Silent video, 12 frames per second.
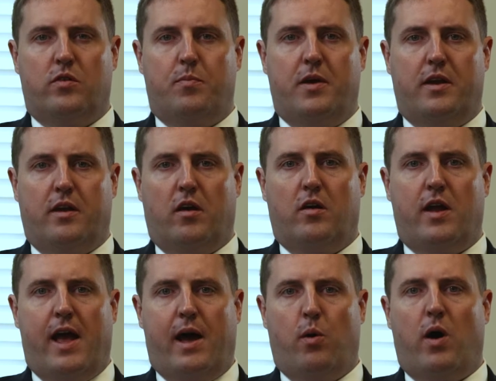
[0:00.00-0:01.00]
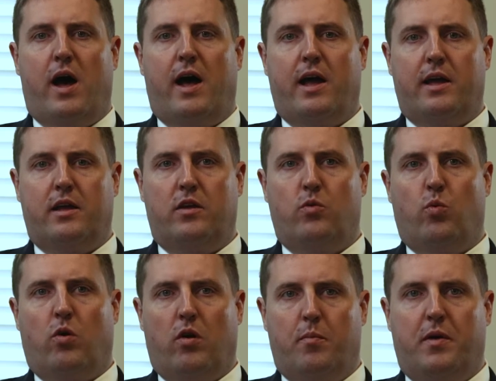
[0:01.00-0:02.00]
depending on how high you
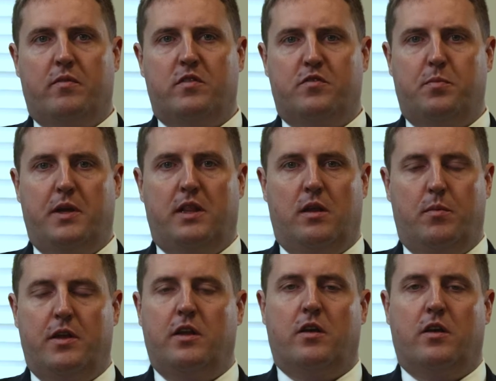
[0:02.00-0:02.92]
were above the speed limit,